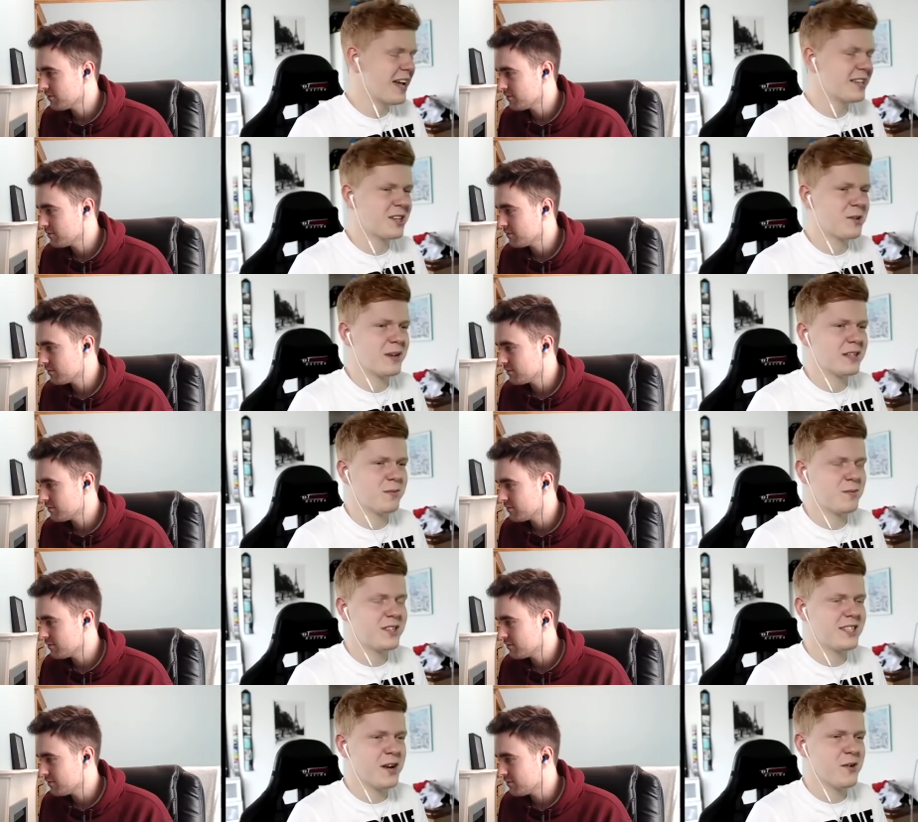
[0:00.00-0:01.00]
Speaker 1: That is going to be some
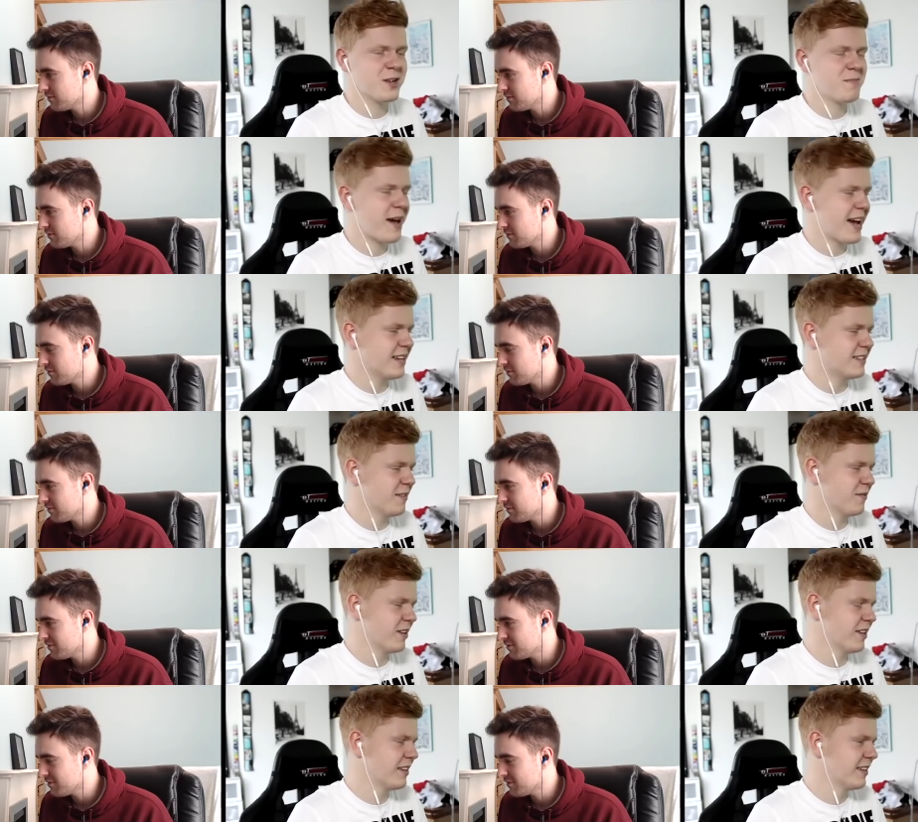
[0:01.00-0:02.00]
serious pace if
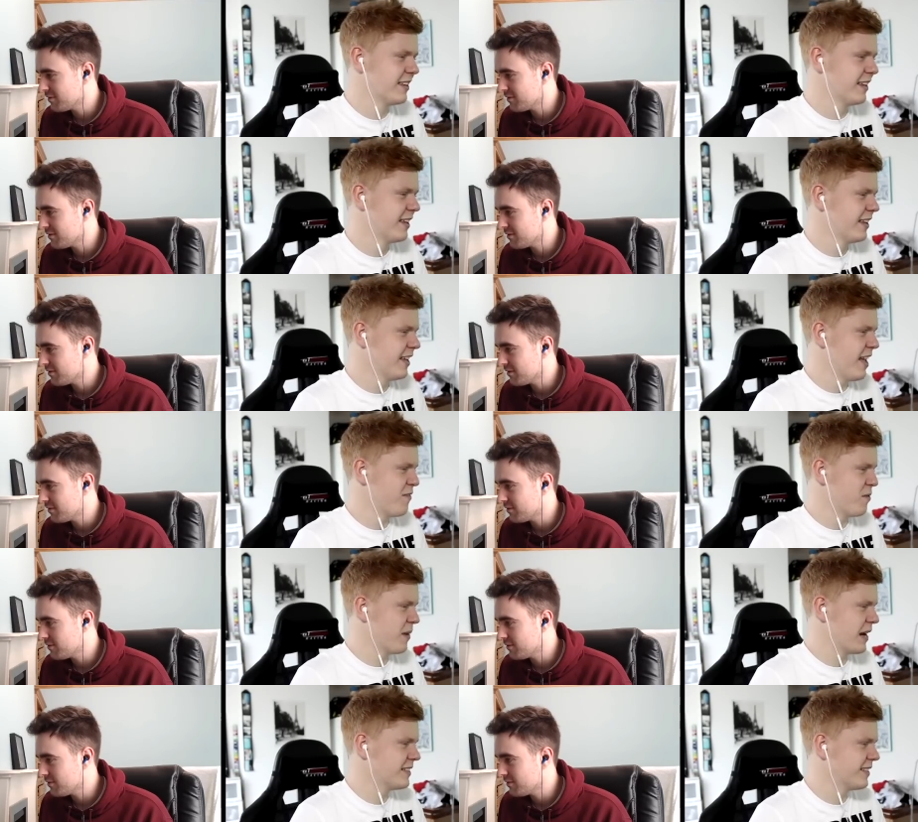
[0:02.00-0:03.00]
you if you
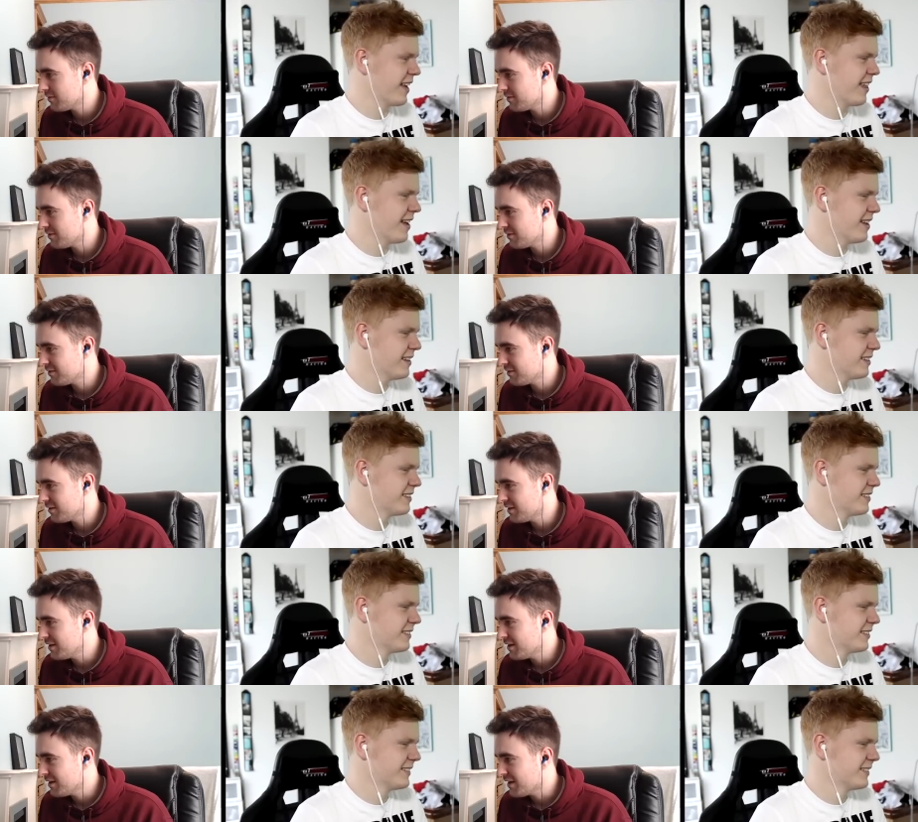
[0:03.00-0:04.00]
manage to get that in.
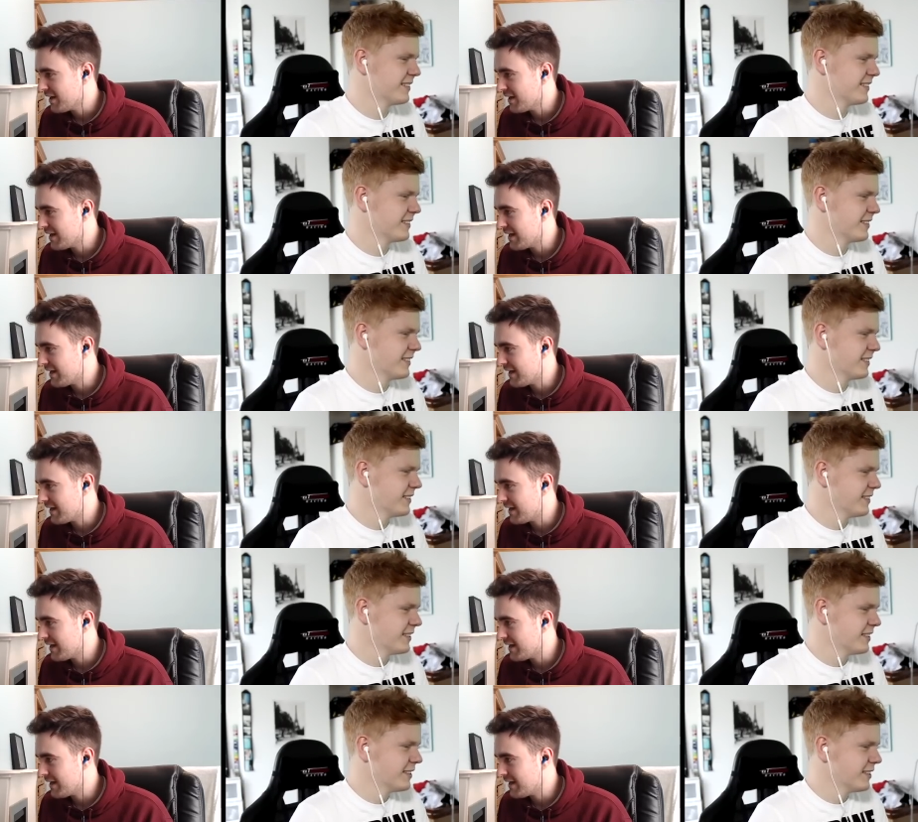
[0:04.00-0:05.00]

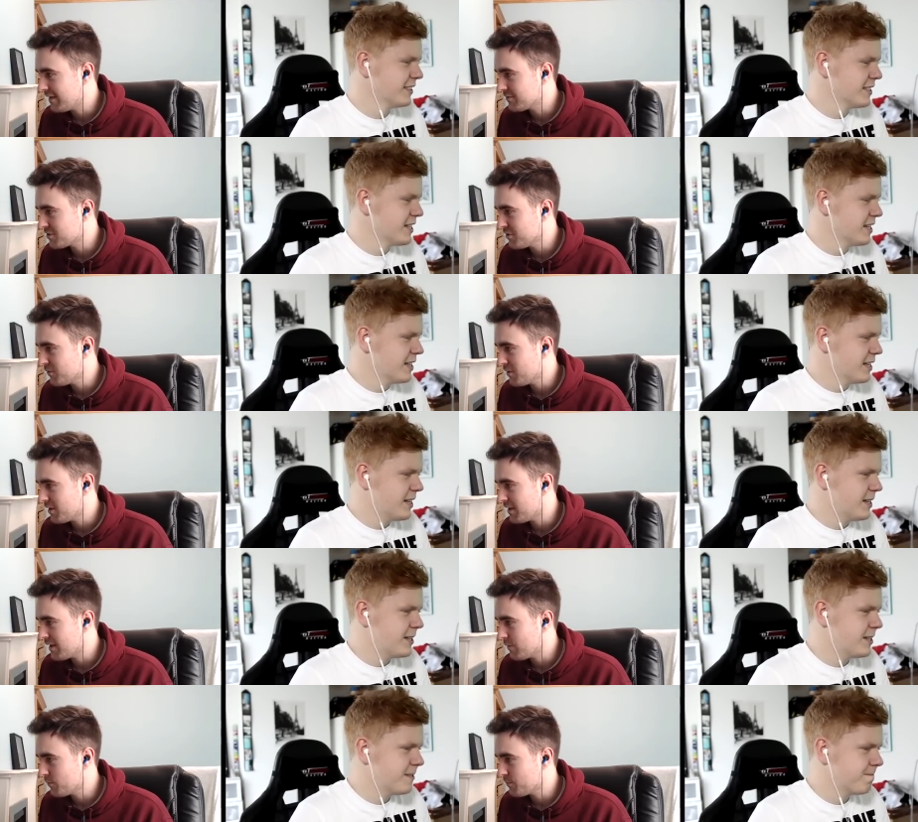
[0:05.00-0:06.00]
Do
Speaker 2: you know what?
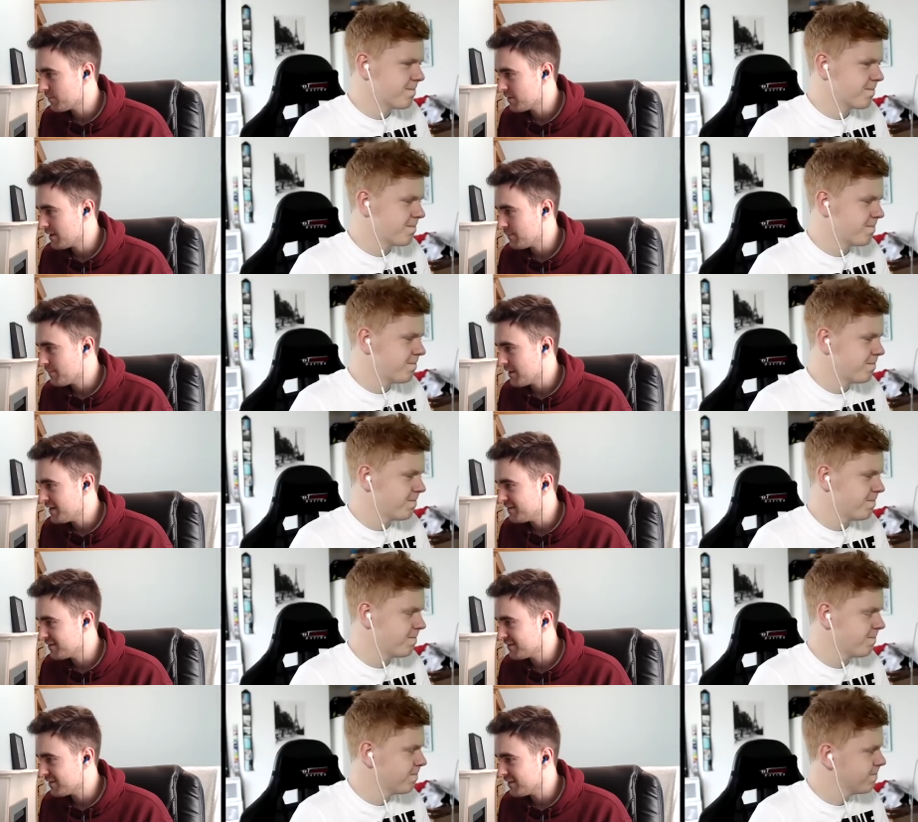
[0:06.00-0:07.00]
I, will, I
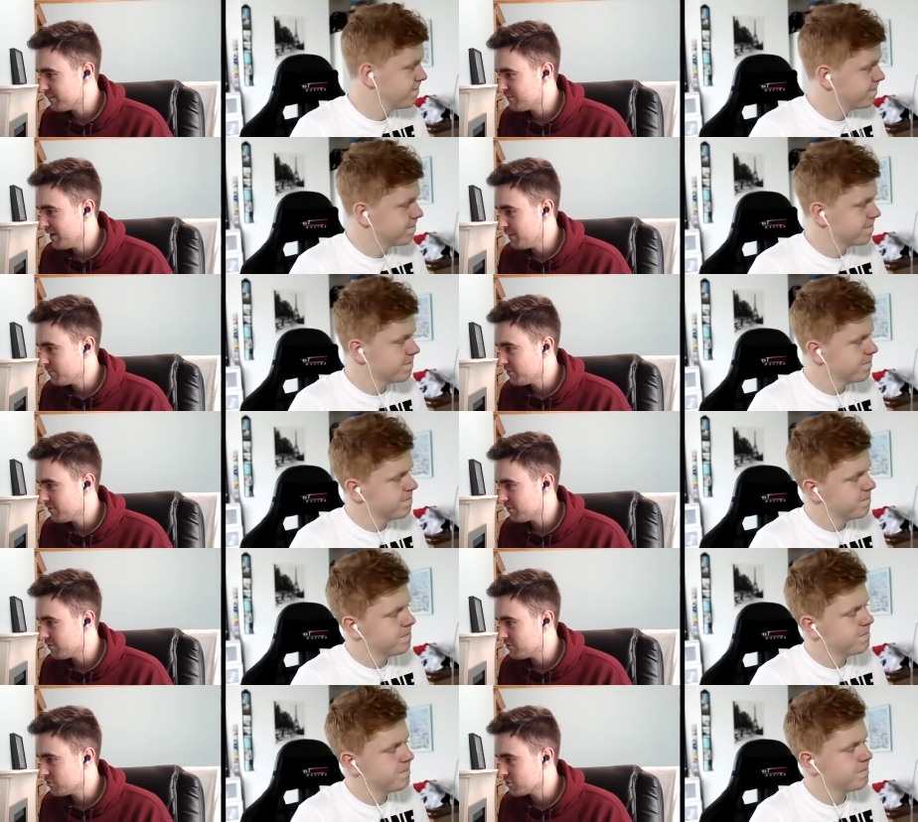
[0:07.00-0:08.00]
might. I'm tempted
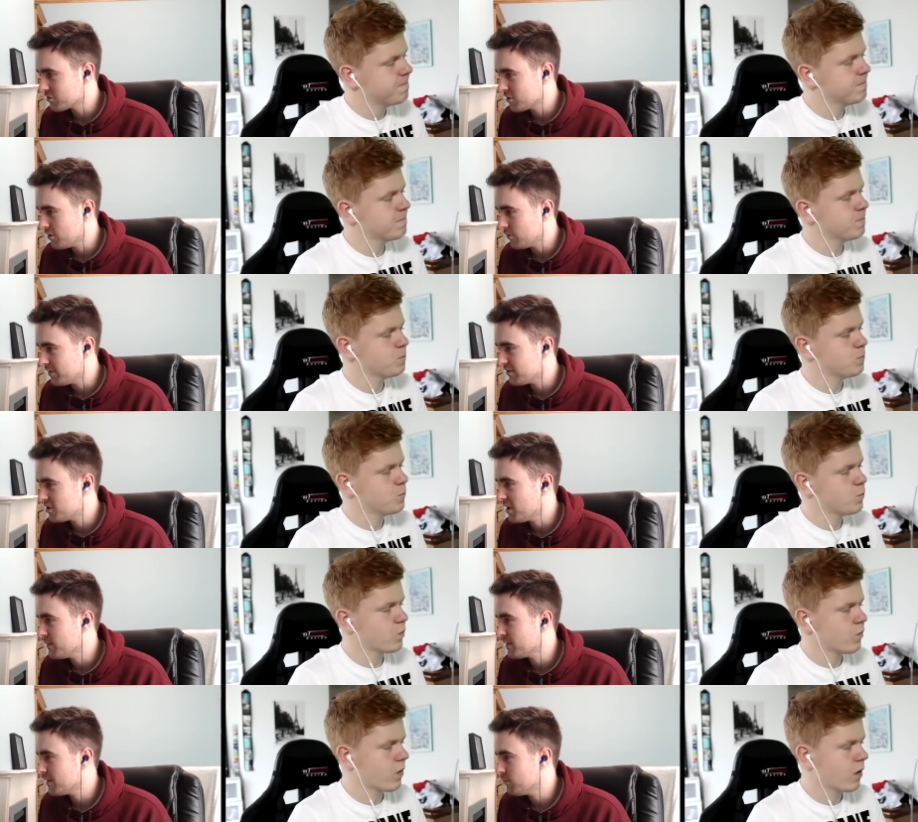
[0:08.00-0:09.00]
to just go. It's a shame
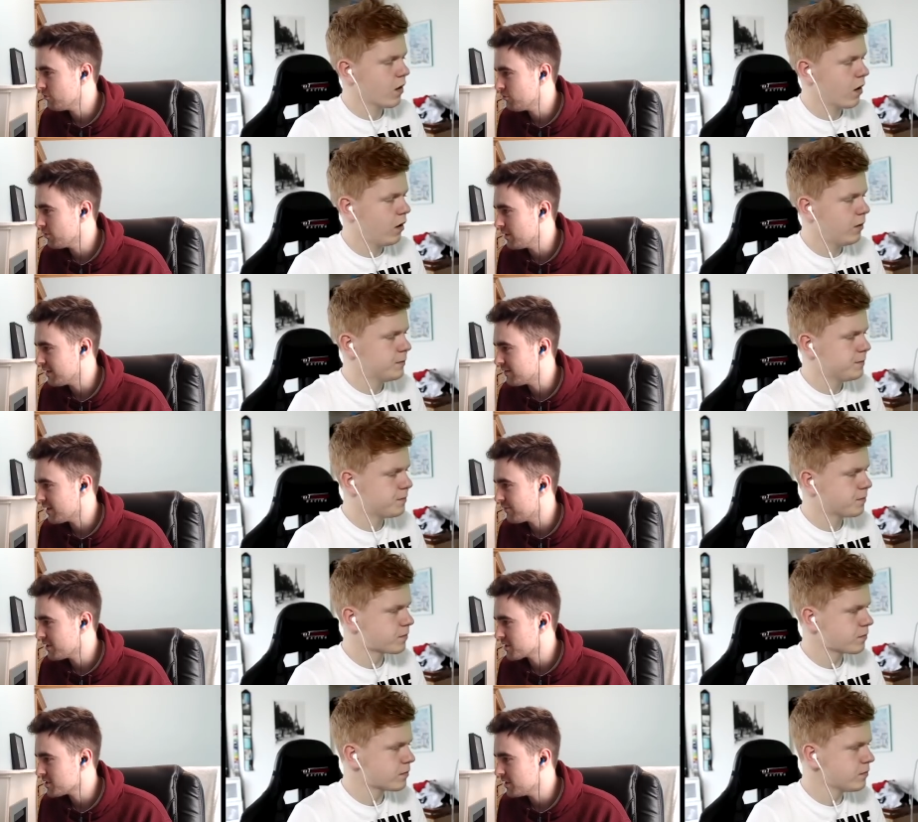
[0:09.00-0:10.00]
that them two don't link together
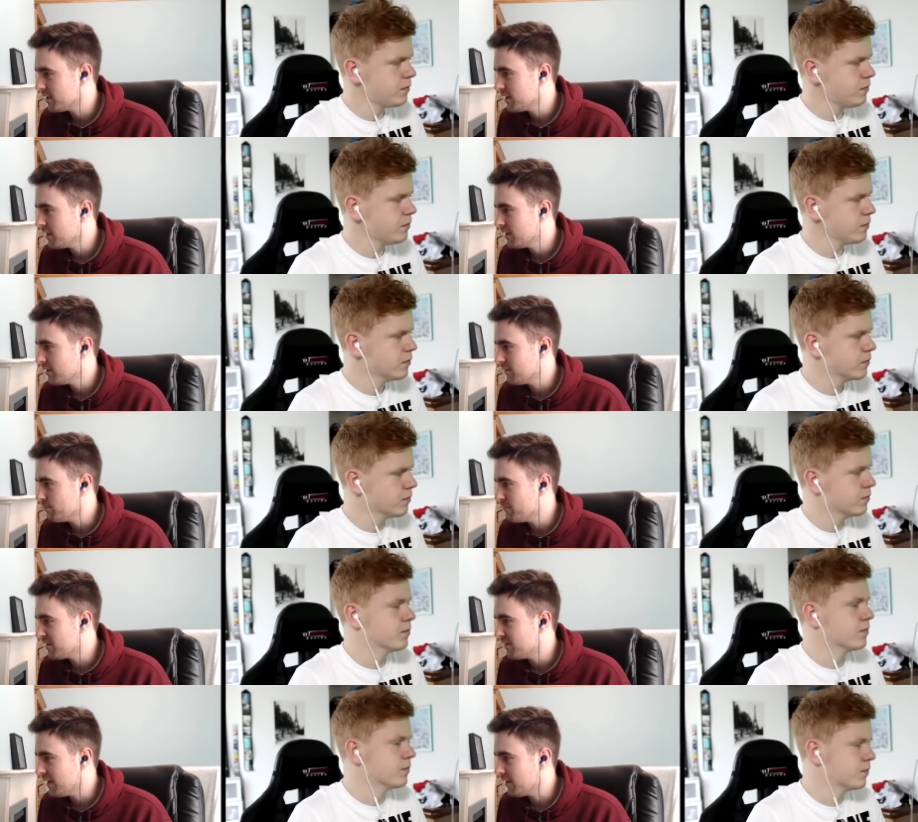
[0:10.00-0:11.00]
actually.
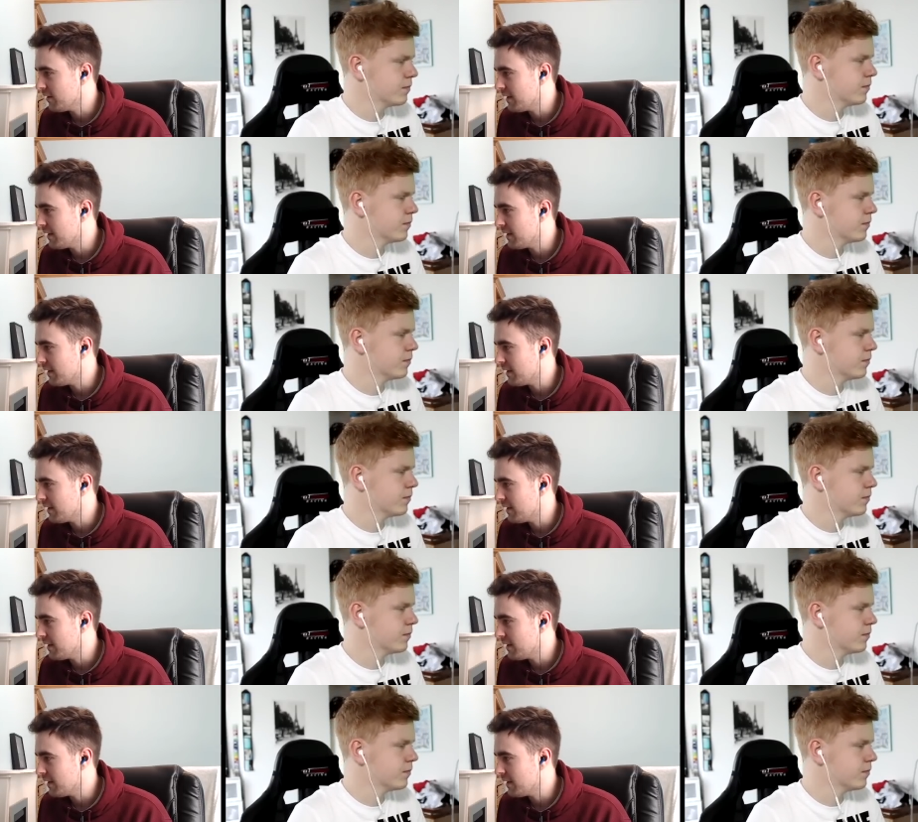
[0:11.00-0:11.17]
Medel